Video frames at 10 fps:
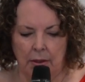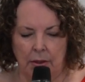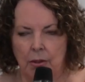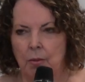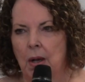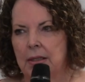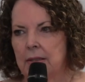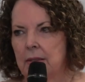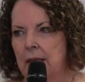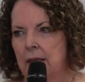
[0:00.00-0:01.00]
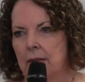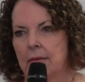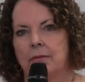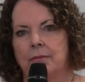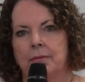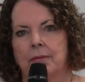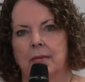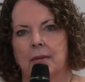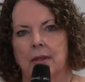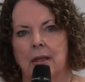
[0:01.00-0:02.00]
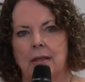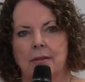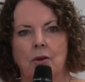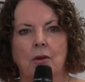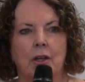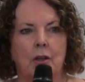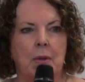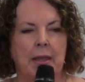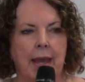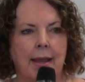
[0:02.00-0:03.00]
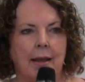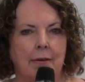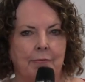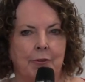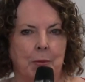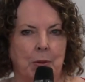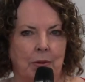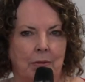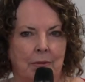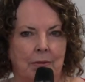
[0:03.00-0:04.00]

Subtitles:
New wineskin is not going to be that comfortable